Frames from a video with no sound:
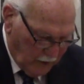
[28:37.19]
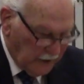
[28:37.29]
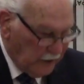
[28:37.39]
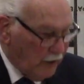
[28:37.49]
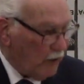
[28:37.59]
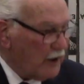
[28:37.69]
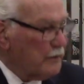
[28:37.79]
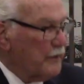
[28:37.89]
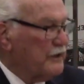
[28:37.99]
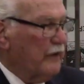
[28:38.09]
He told us
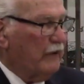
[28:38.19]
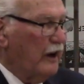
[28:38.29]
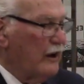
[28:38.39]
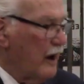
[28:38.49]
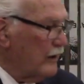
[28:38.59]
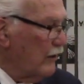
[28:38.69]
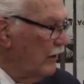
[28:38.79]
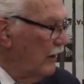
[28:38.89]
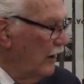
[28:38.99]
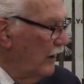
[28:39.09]
specifically not to,
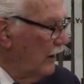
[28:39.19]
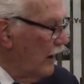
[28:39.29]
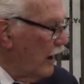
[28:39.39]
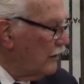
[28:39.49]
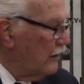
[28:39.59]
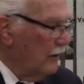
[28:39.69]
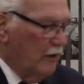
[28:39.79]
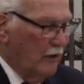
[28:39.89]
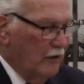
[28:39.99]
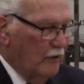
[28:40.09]
not
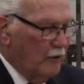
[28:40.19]
to